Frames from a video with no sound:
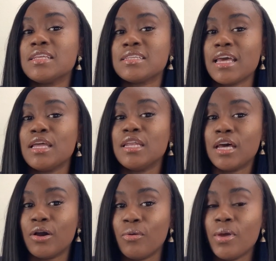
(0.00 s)
state
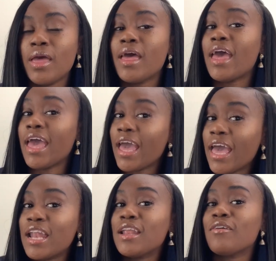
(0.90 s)
know.
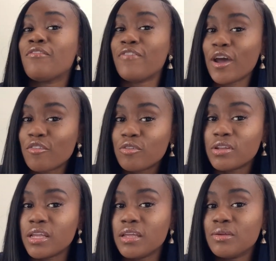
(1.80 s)
And
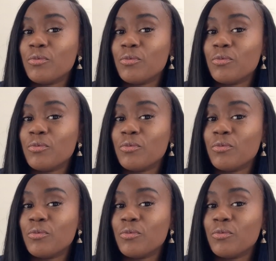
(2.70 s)
federally,